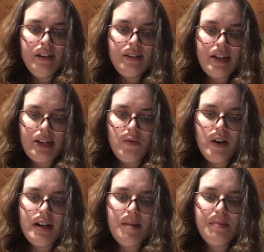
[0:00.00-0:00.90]
Then he
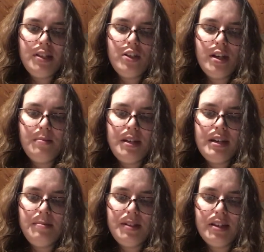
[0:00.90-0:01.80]
went up the chimney
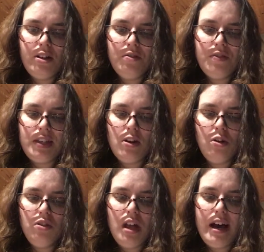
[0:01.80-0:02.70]
himself, the
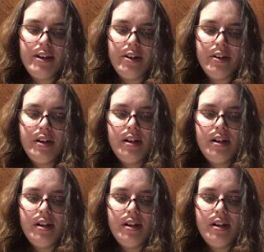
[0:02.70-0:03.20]
old liar.